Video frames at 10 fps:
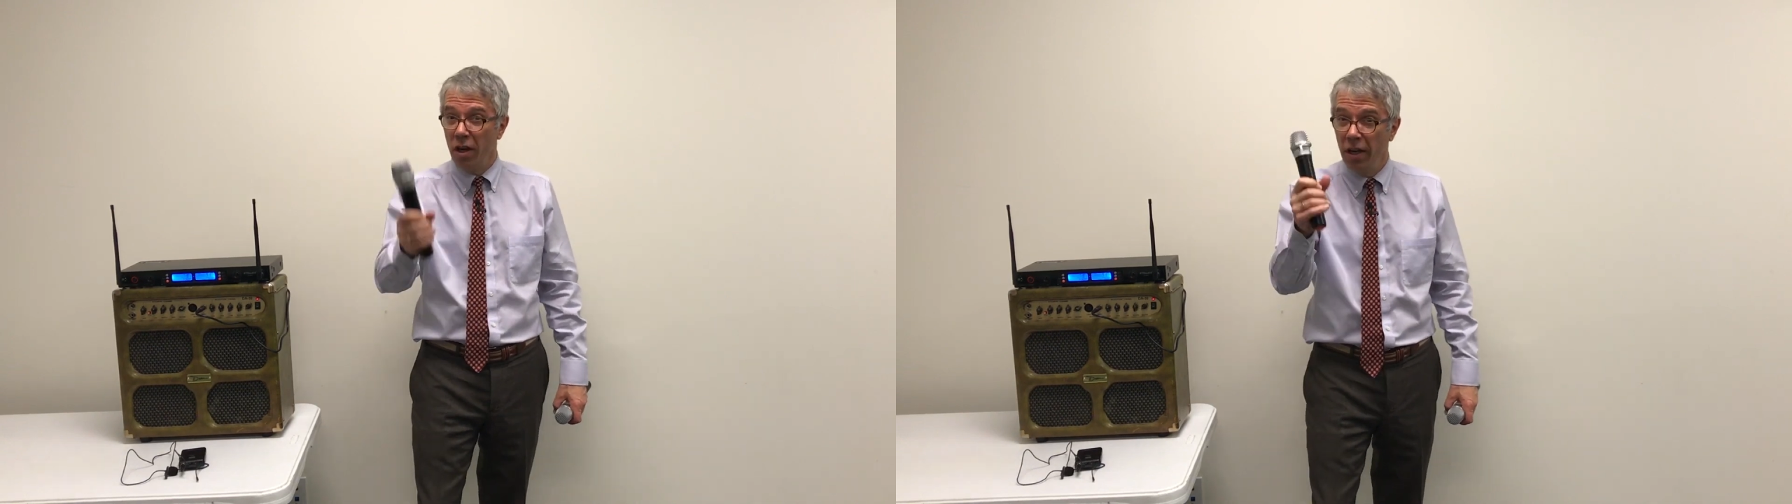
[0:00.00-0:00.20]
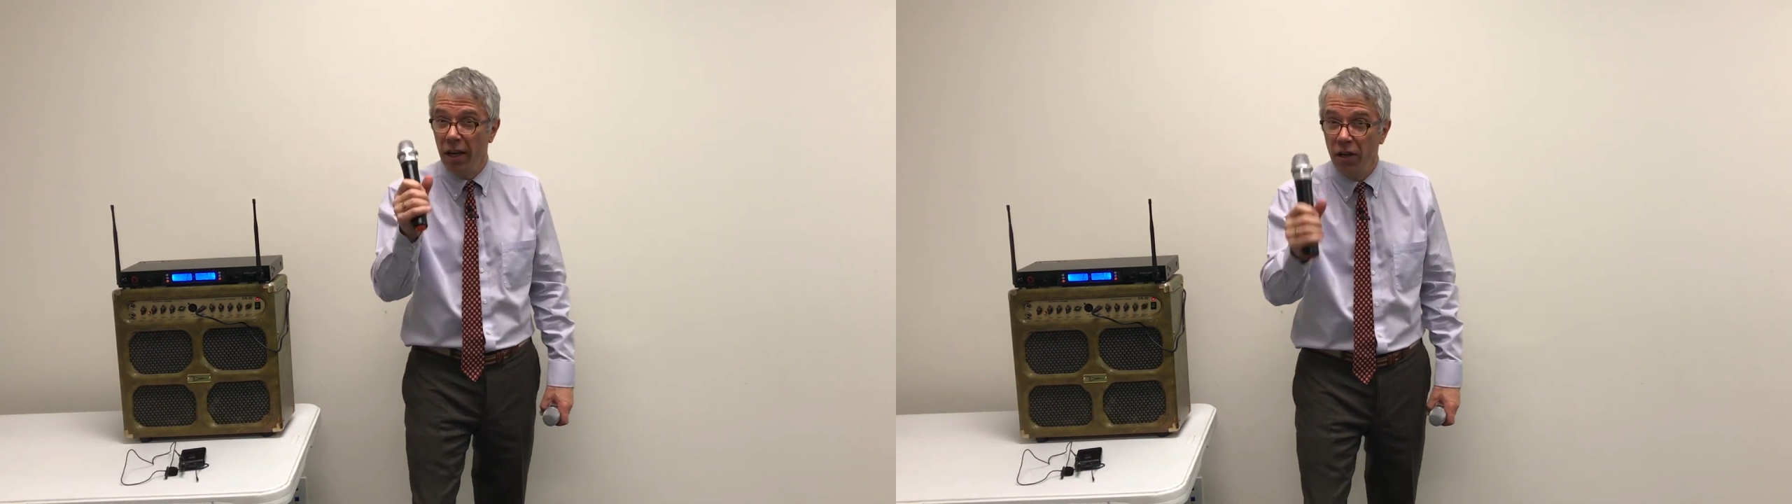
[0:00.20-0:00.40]

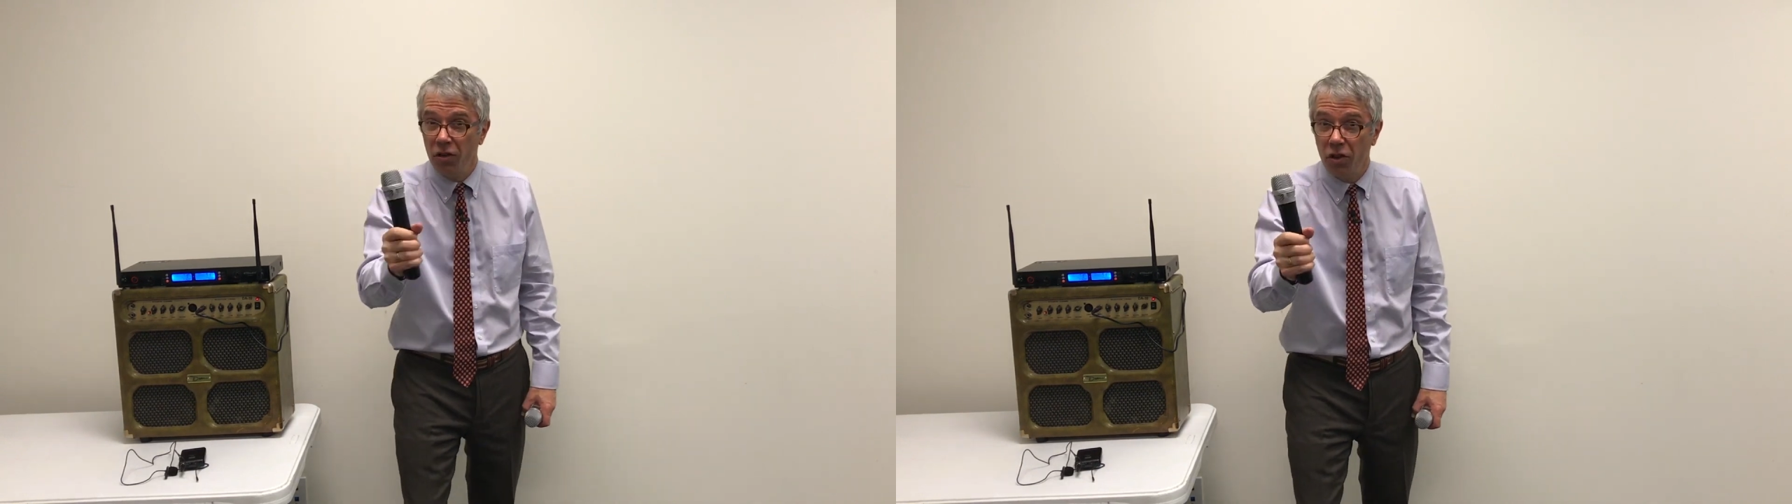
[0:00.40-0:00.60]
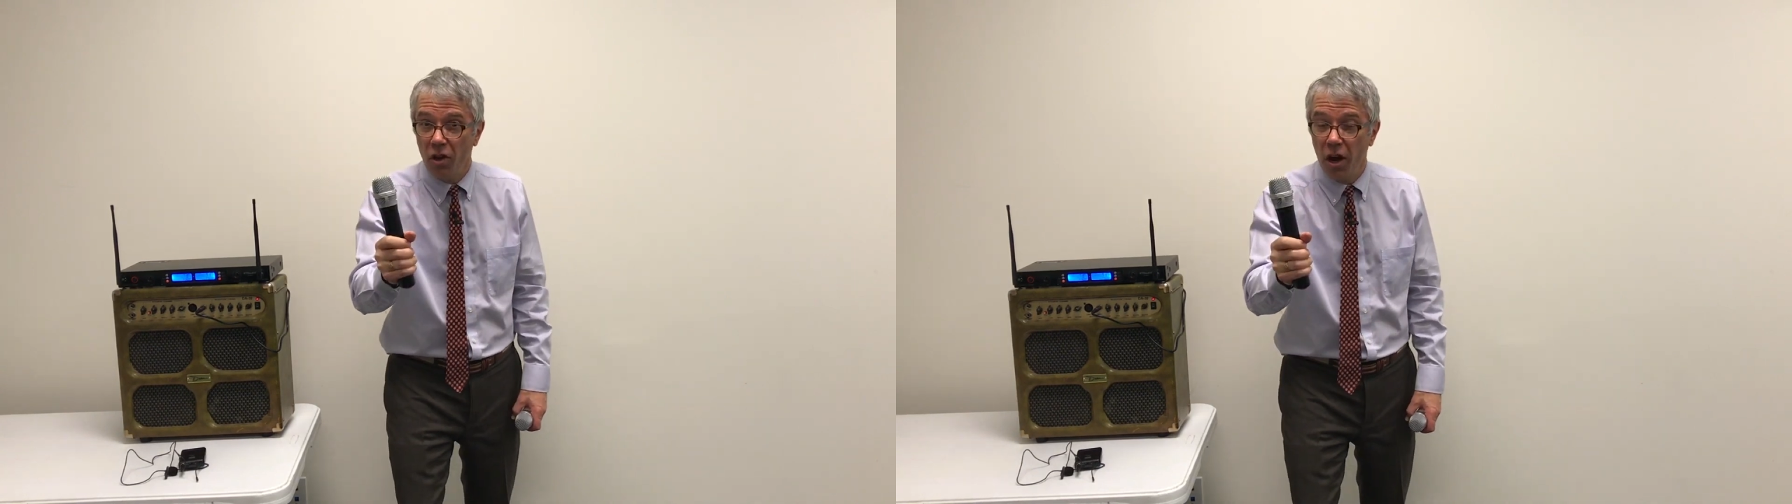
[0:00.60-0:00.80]
needs
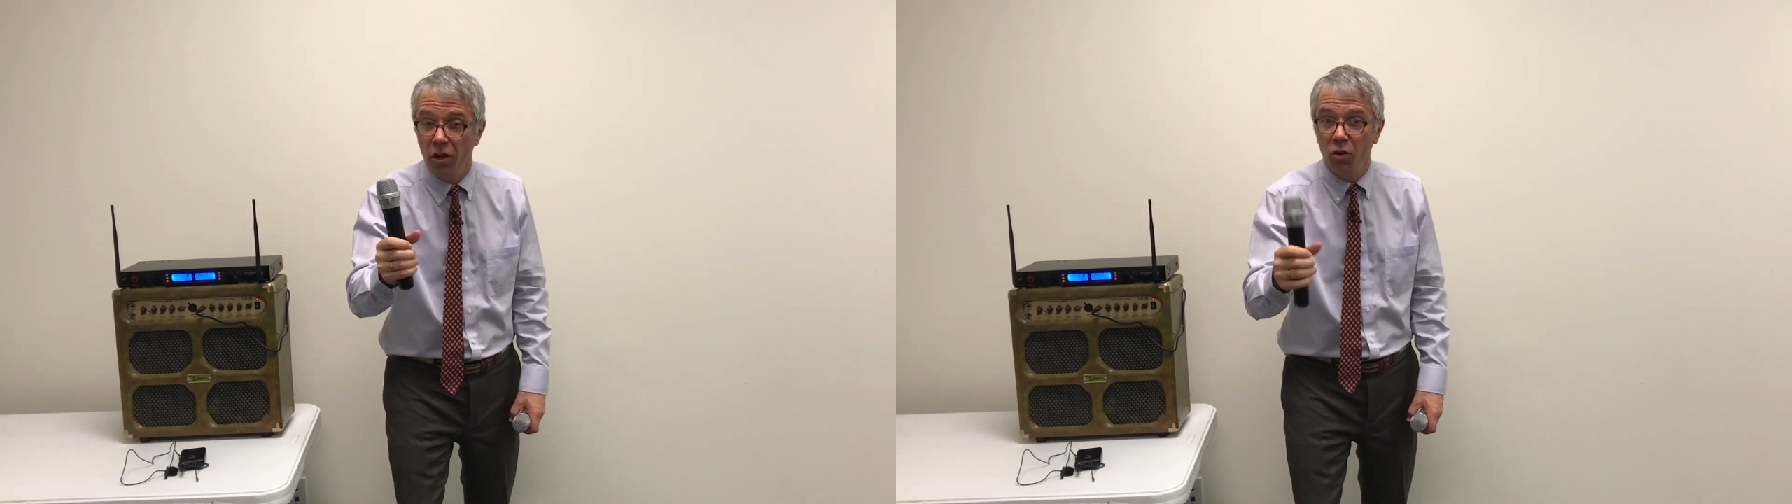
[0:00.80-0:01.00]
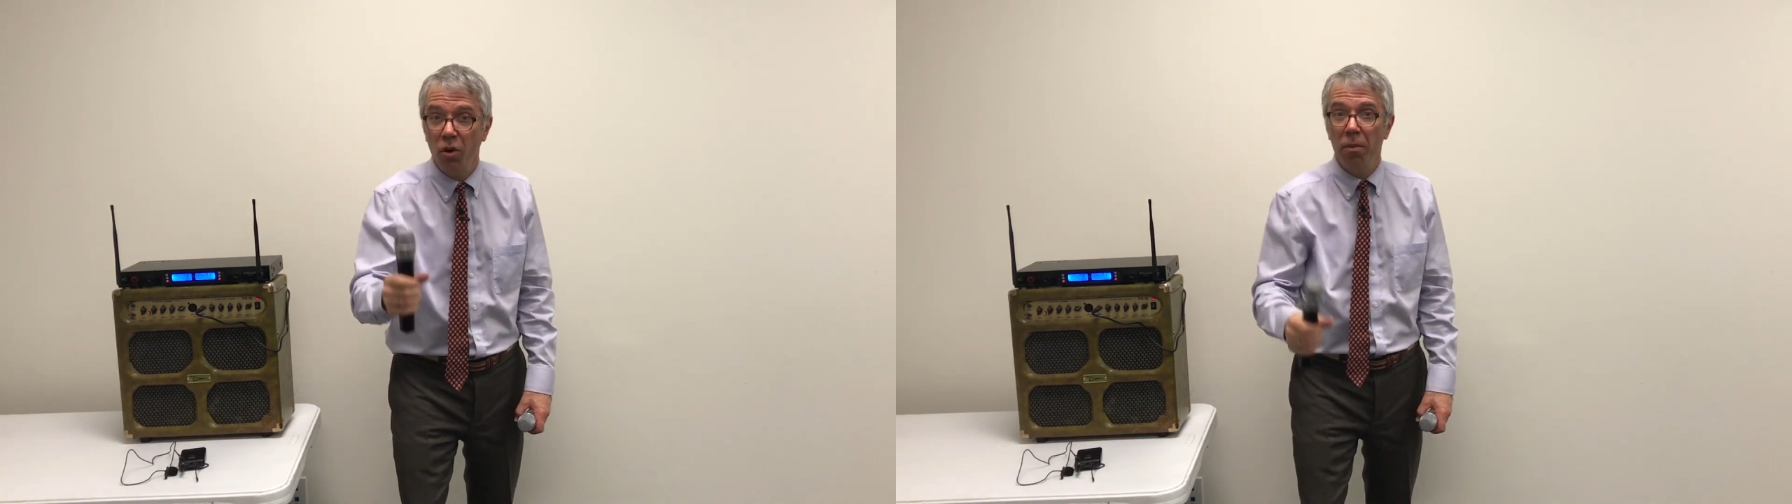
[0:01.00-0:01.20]
to talk
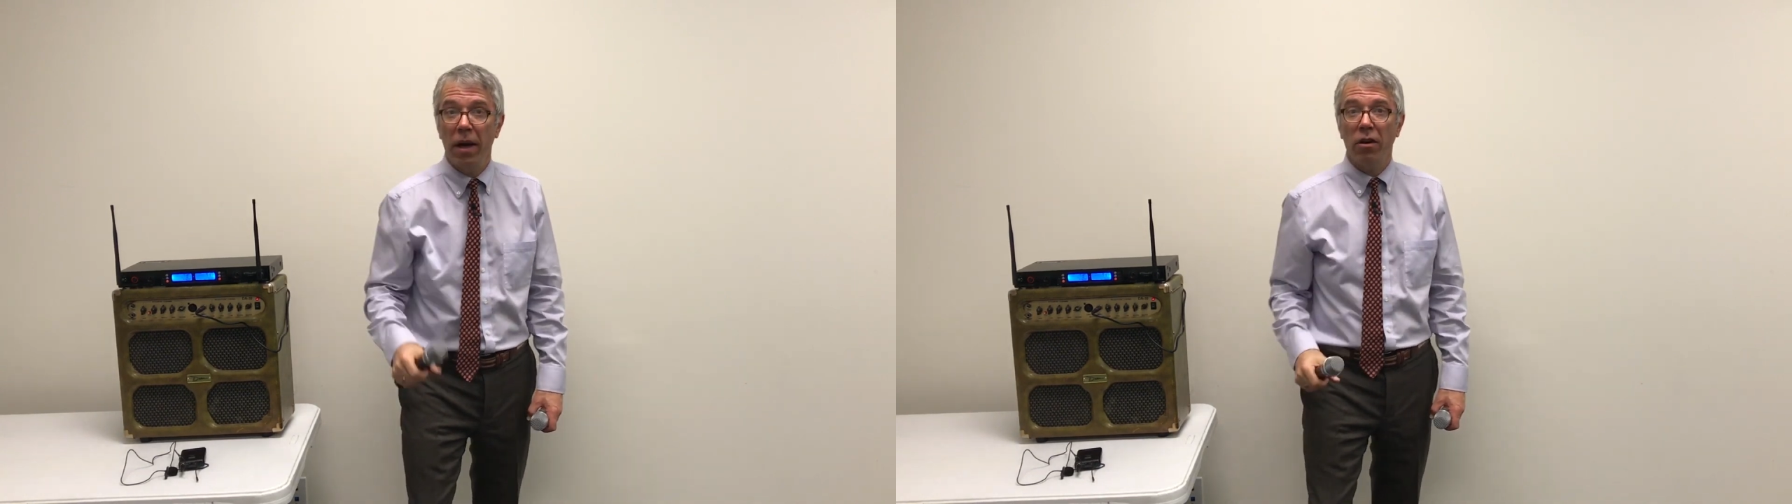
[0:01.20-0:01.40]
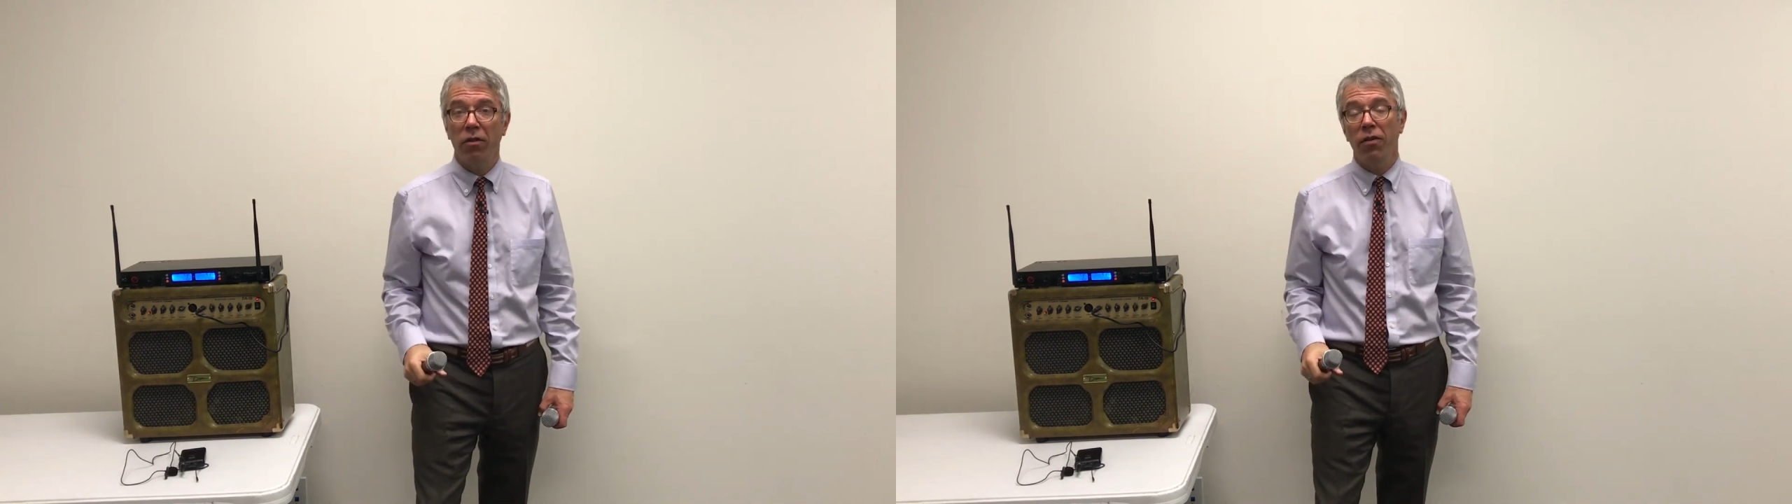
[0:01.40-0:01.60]
into a
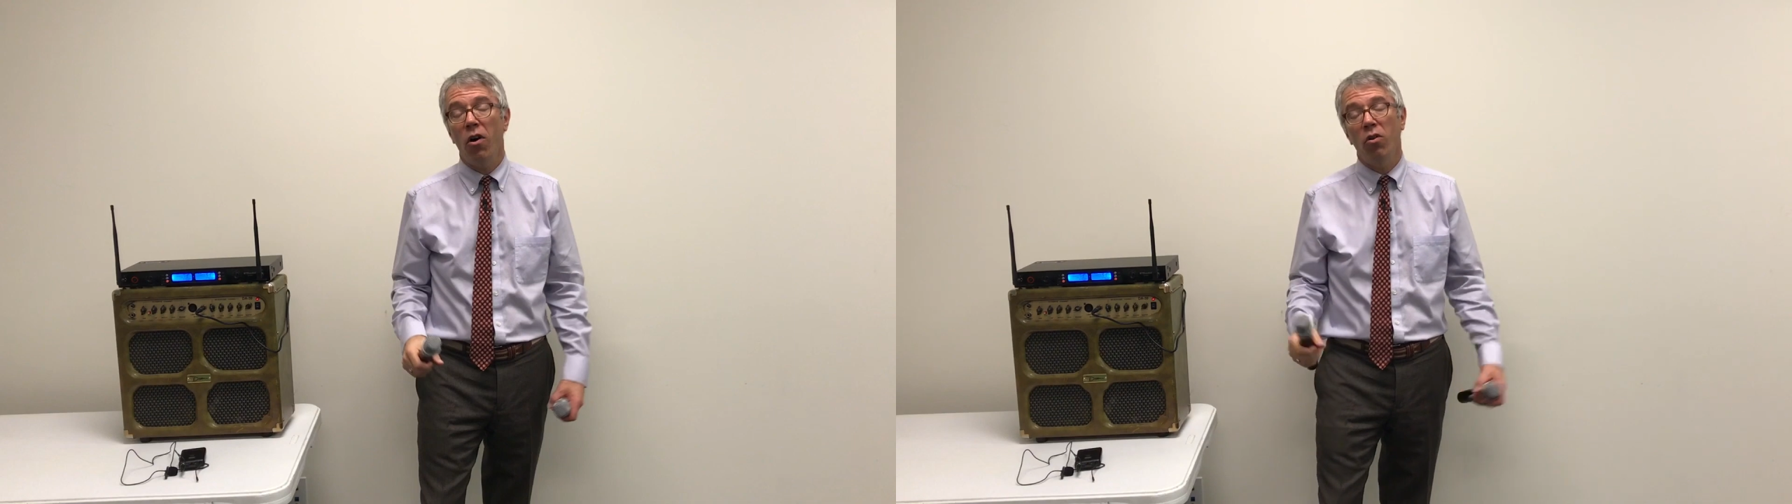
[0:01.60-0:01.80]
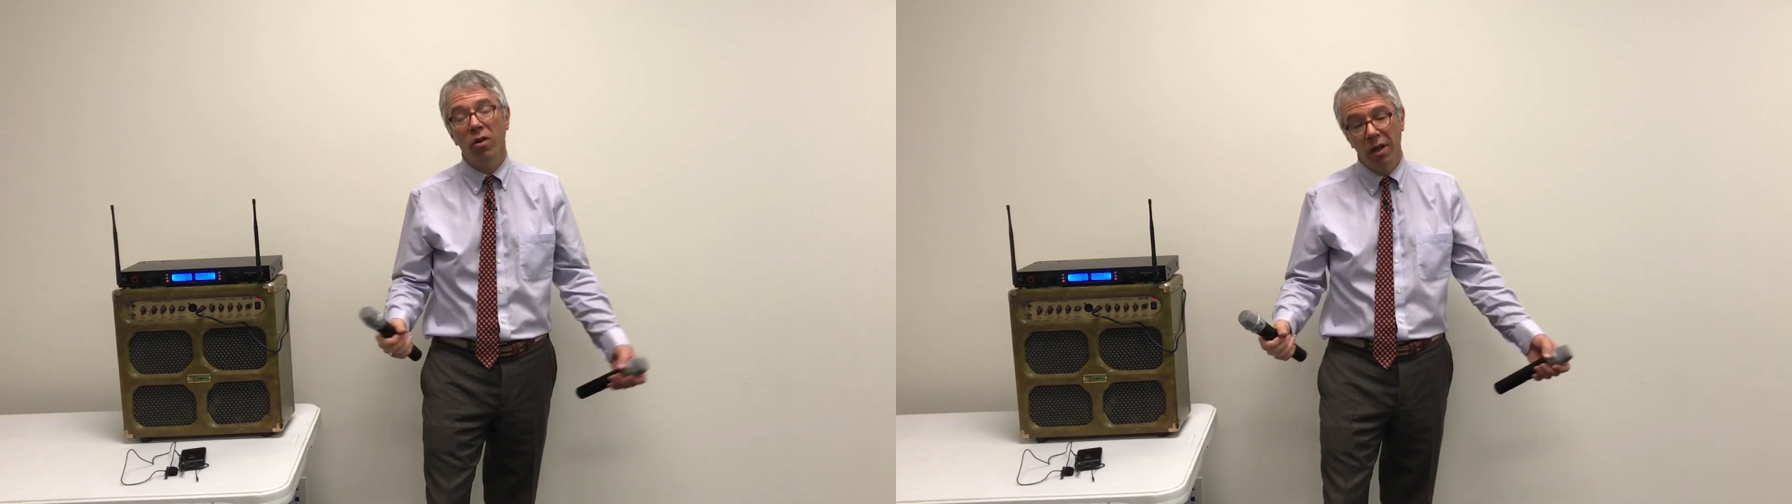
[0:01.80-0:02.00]

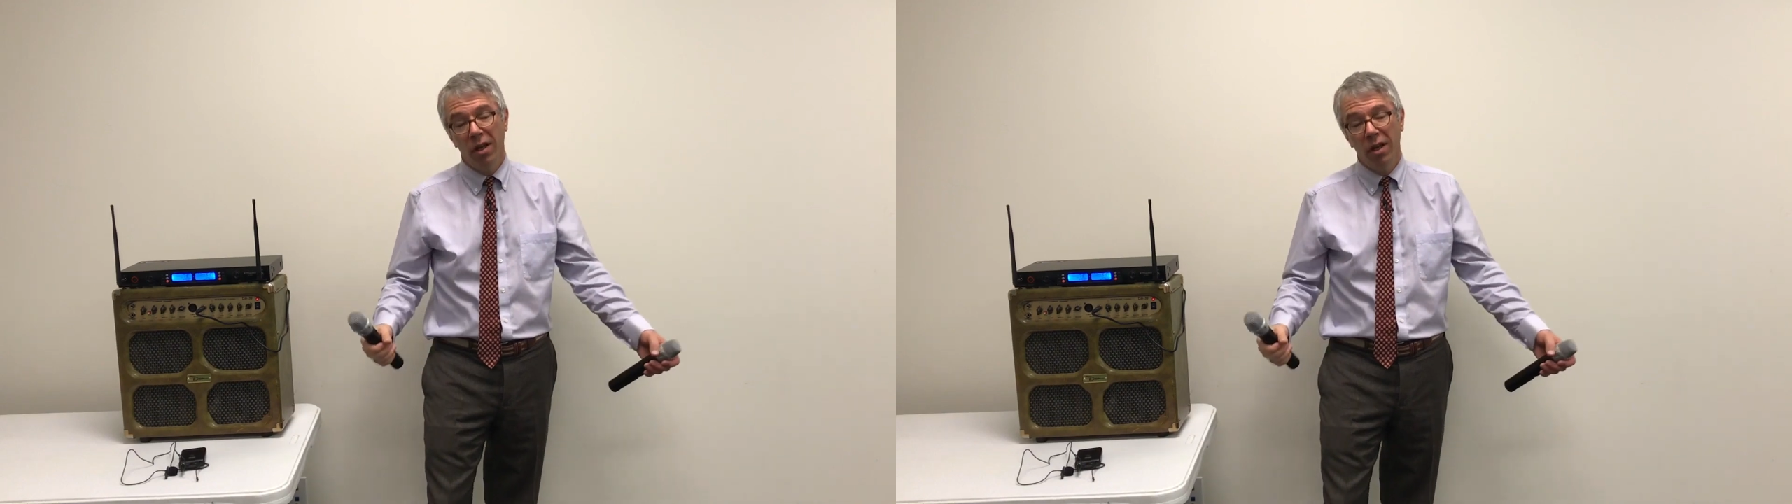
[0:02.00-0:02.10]
microphone,